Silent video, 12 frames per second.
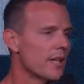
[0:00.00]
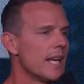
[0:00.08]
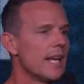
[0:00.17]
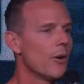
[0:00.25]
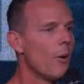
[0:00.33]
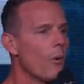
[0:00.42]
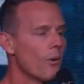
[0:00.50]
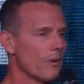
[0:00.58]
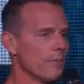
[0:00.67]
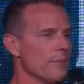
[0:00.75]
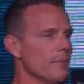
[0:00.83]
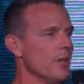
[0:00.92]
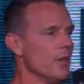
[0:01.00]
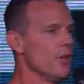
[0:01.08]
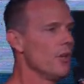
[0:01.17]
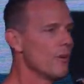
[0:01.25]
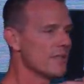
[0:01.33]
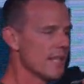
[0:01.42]
King Orm
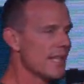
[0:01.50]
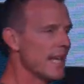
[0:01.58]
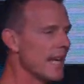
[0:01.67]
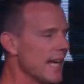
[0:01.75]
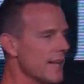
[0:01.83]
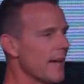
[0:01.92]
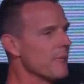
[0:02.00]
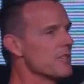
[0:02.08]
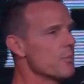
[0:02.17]
who was the king that was